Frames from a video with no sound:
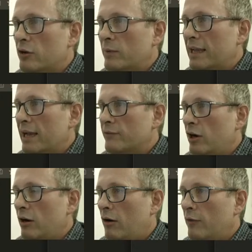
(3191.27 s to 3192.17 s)
We have
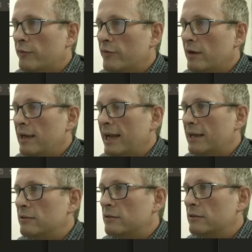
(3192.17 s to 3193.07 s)
our
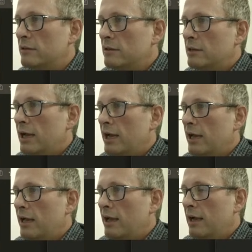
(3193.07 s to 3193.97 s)
off-angle
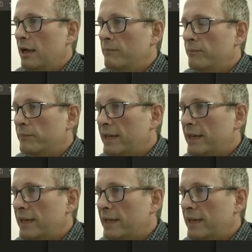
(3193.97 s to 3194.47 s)
uh, um,